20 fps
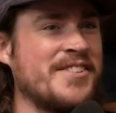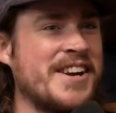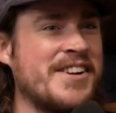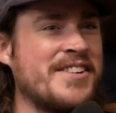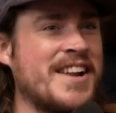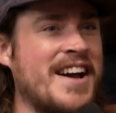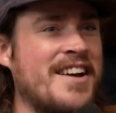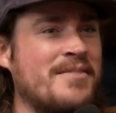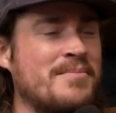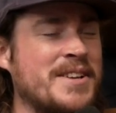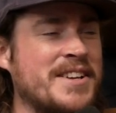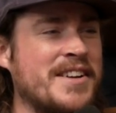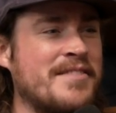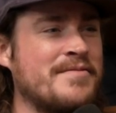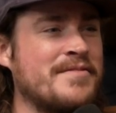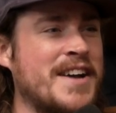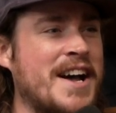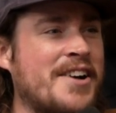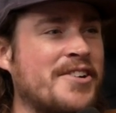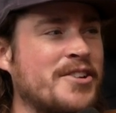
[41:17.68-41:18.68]
out how to
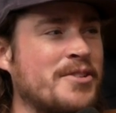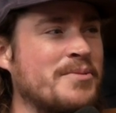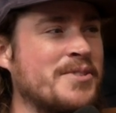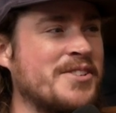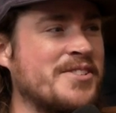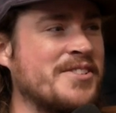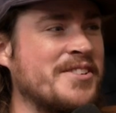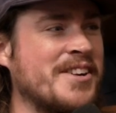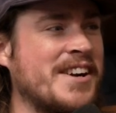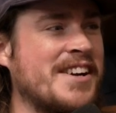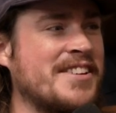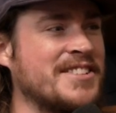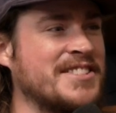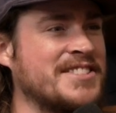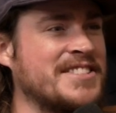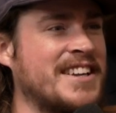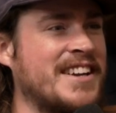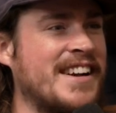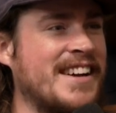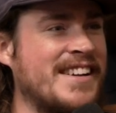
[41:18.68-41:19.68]
become valuable, or
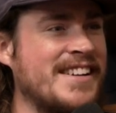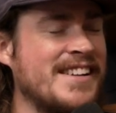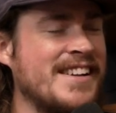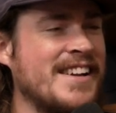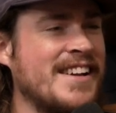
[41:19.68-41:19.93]
else it